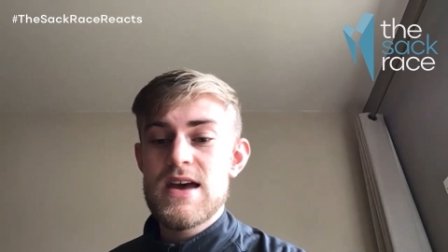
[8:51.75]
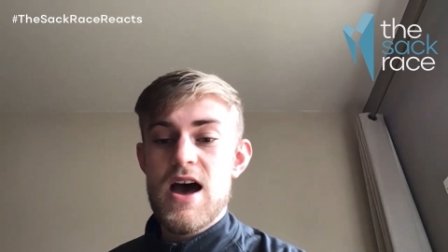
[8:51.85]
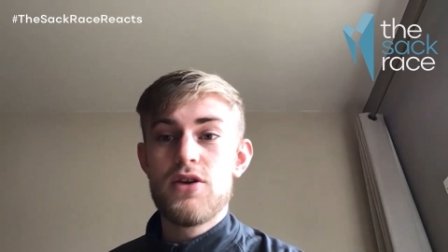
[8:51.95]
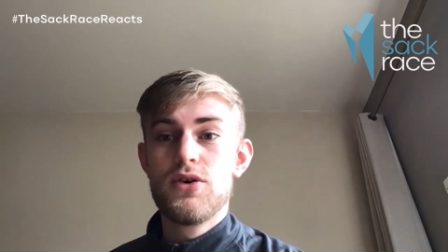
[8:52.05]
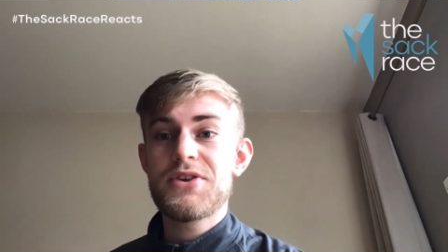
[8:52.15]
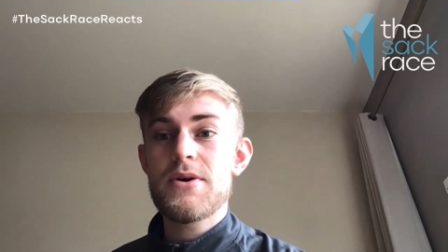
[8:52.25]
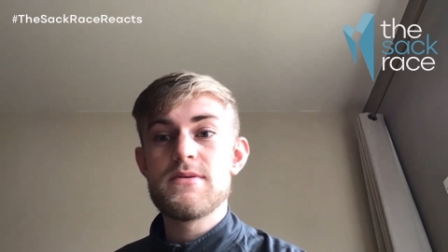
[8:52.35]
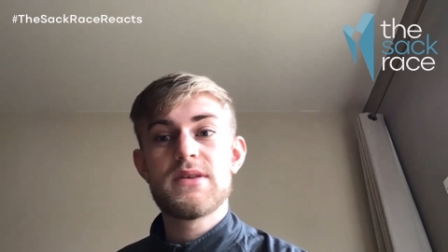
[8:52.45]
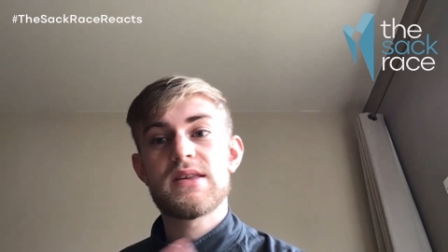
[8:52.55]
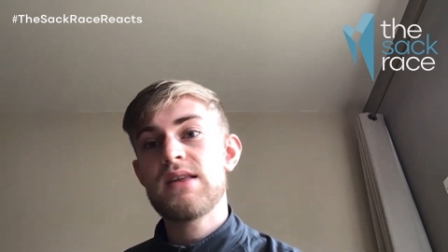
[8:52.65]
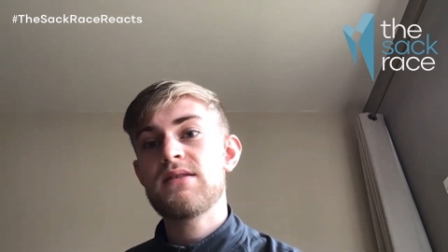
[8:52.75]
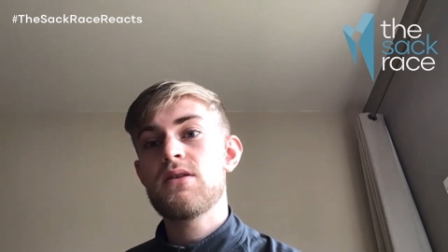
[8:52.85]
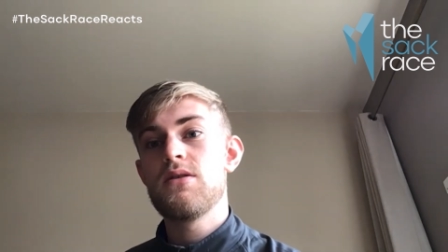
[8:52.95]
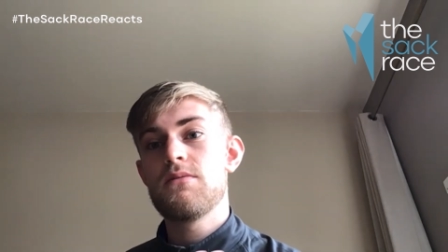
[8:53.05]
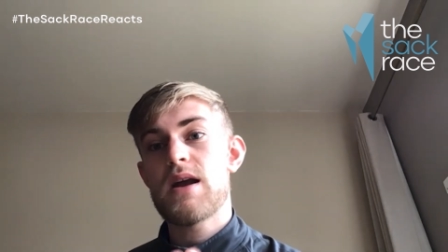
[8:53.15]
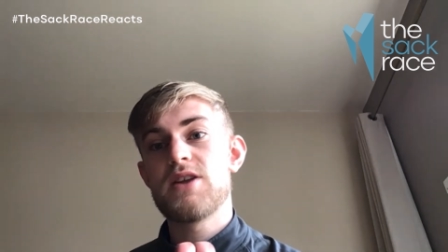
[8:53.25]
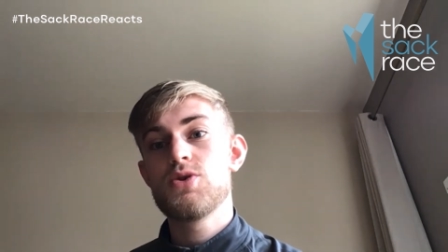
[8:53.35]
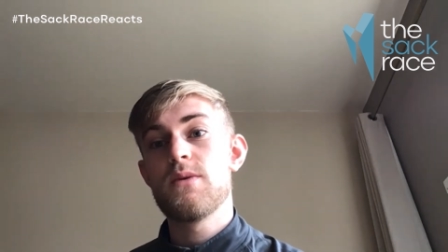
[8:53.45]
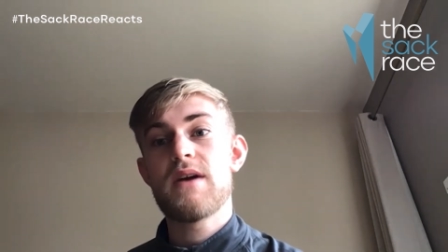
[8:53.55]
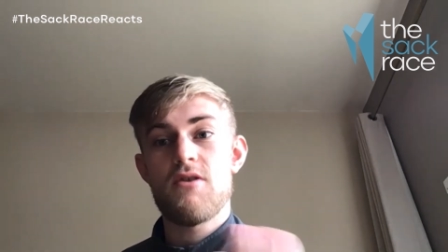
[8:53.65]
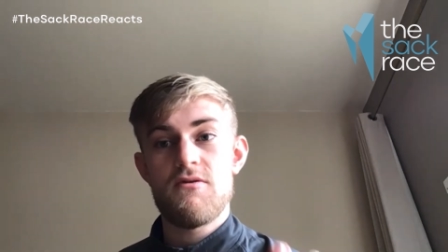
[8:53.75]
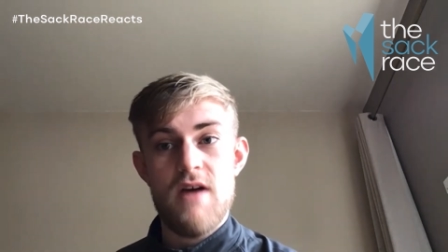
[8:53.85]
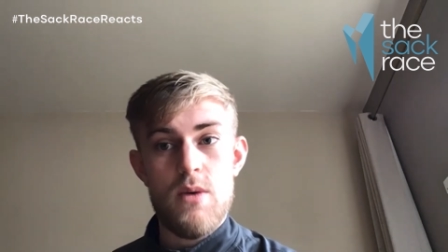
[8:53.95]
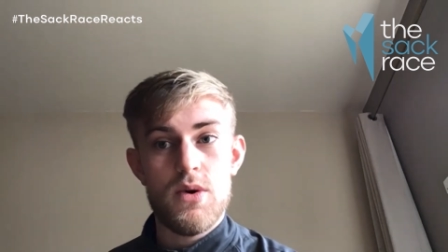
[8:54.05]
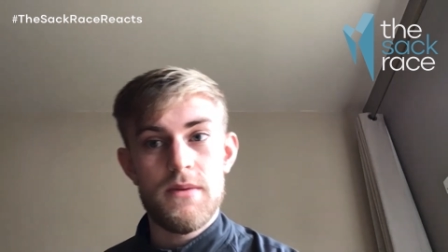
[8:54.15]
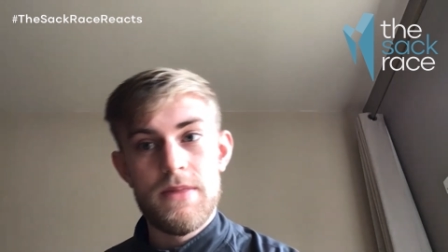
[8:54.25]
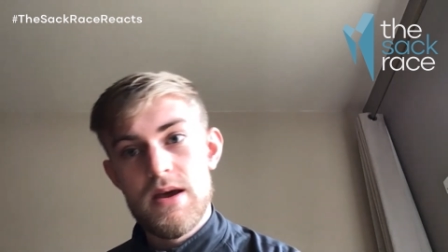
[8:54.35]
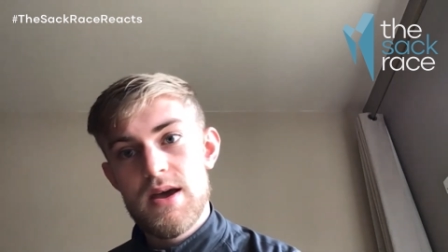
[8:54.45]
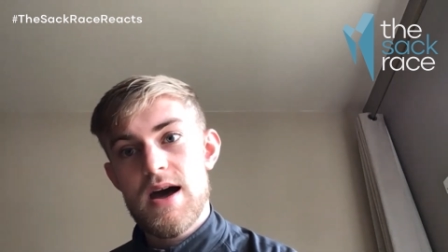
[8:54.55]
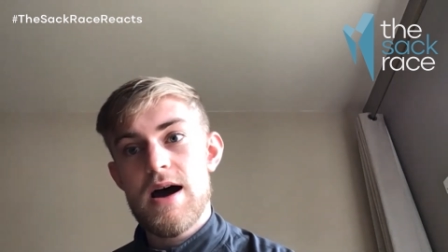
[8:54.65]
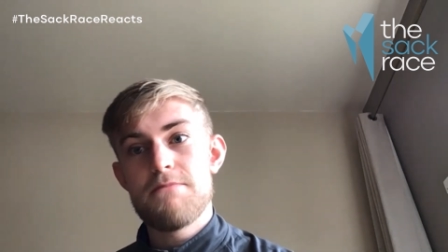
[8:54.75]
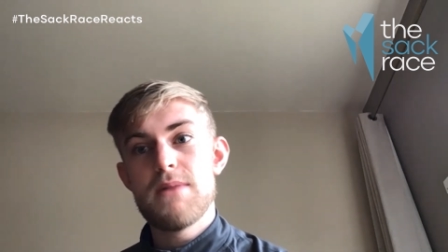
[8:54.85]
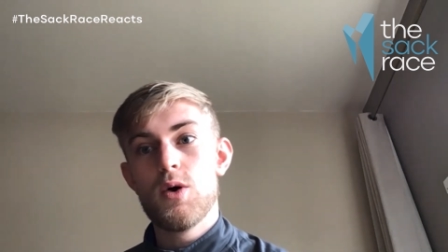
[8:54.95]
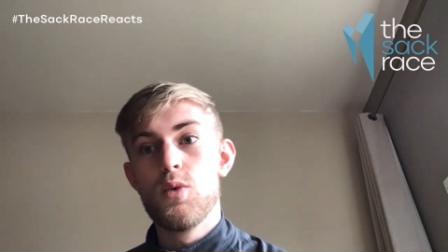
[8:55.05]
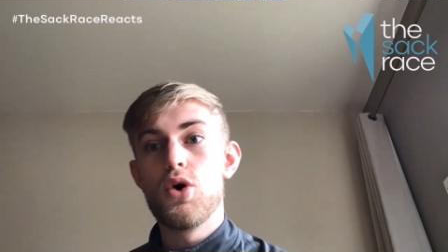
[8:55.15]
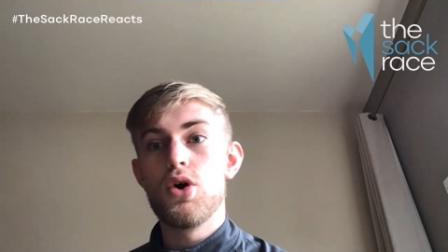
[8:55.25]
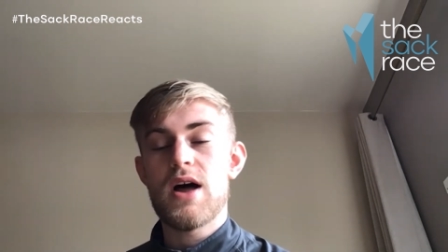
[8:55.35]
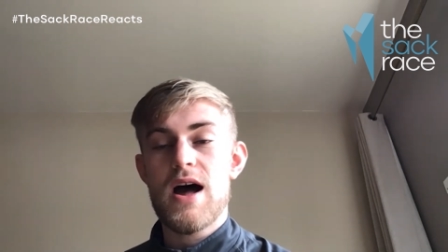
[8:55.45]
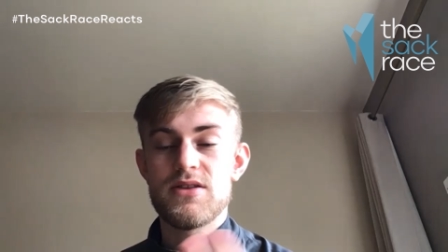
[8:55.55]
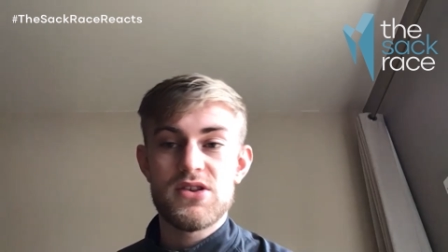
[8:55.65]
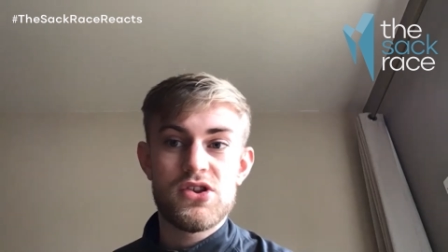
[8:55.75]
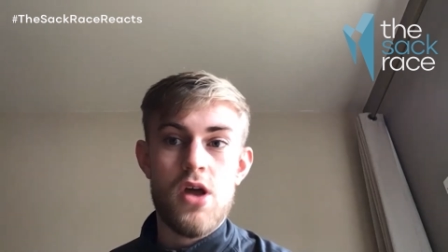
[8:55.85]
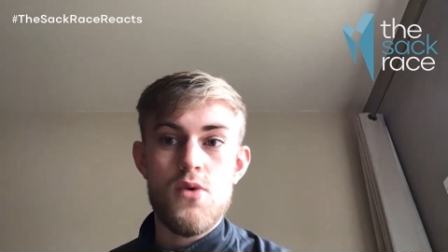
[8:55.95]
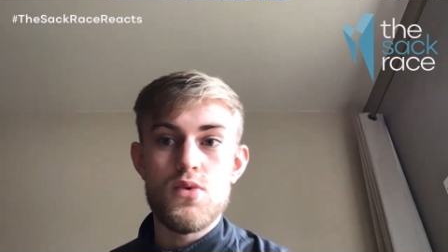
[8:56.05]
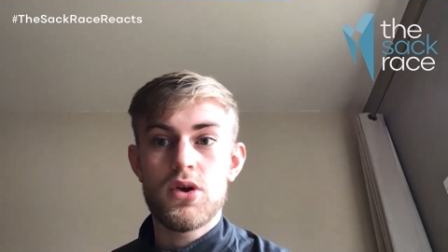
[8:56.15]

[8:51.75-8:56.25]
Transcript: and also he's assistant manager with Gary Rowett at Millwall and Stoke.